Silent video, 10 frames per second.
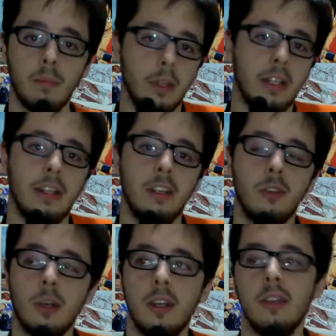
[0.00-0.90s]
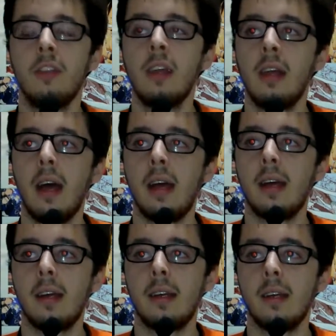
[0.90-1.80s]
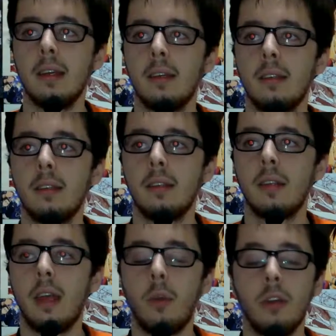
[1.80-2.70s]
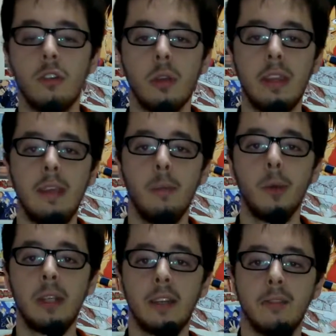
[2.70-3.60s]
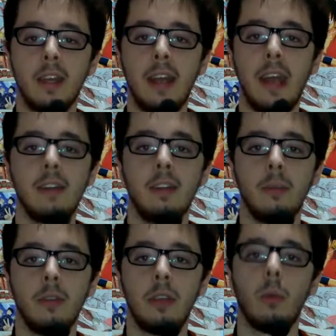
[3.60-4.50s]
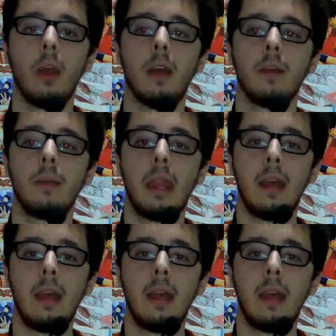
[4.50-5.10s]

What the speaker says: But it is what it is. I quite enjoyed the moment at the very end of the movie where